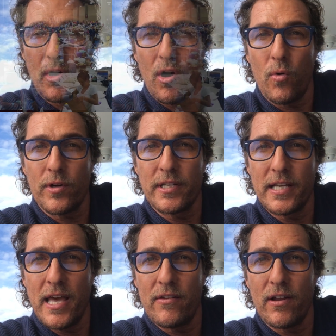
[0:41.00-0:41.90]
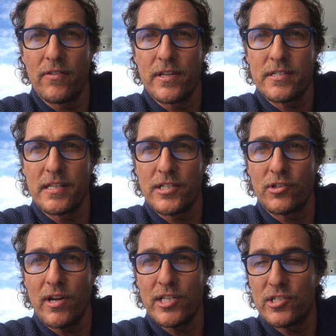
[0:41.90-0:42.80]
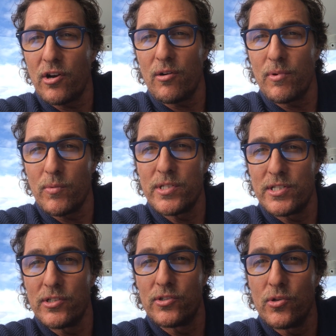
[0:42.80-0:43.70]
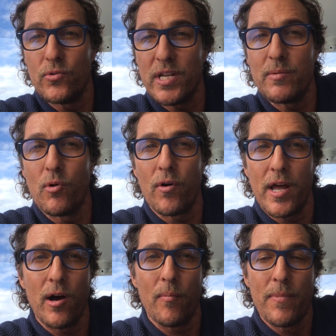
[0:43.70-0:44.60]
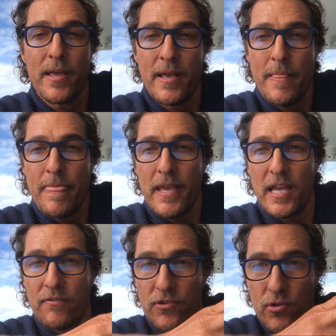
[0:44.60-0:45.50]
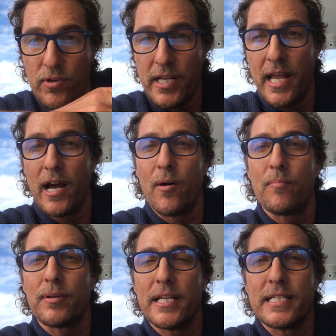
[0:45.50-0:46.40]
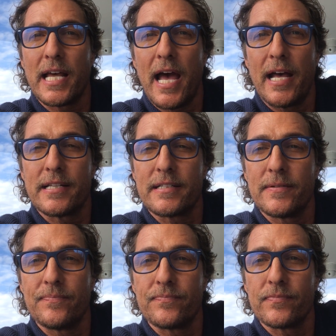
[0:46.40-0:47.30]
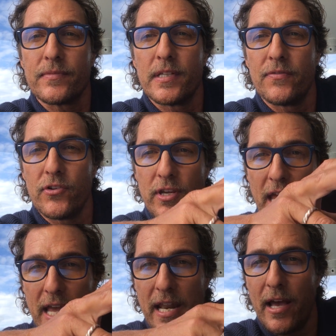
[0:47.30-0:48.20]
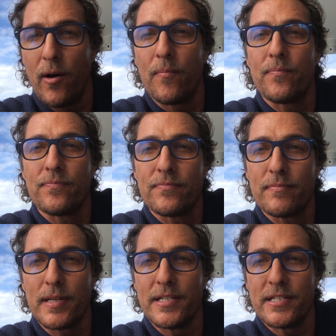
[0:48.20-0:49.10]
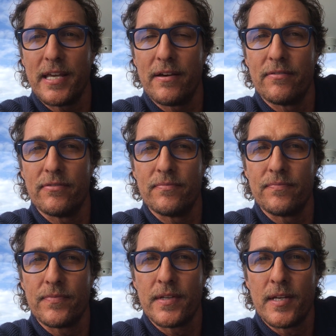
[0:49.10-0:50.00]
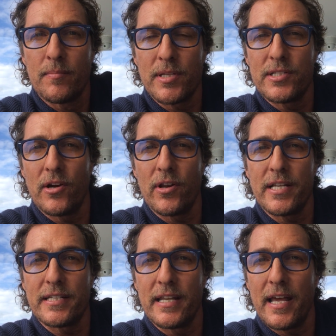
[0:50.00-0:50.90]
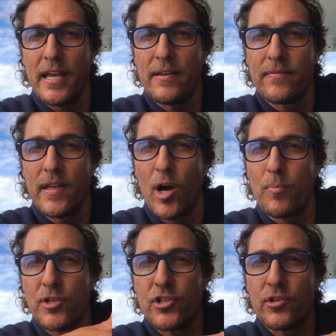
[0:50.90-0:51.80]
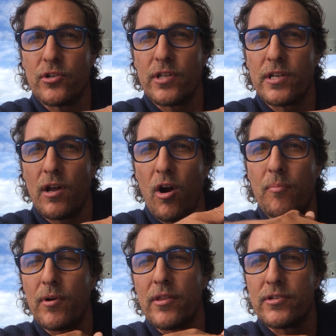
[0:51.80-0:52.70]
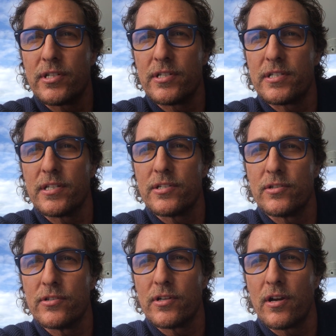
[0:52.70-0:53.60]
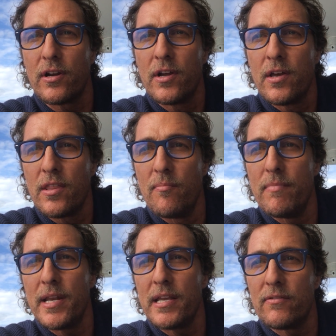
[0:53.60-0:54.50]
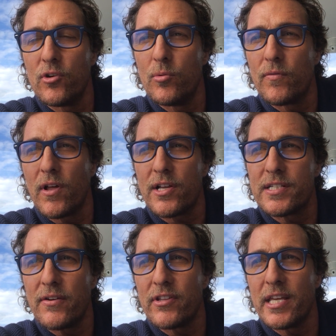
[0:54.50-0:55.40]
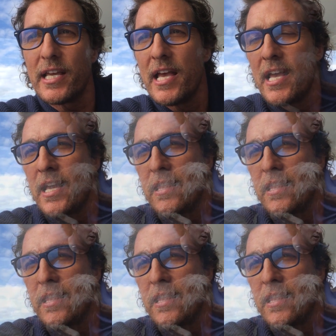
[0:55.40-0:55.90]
We're all working together on this, and that's a great start, but we still do need more help. If you need help, please ask. If you can help, please give. Please donate today. Help ensure that our brothers and sisters, are, uh, the many of whom have lost everything,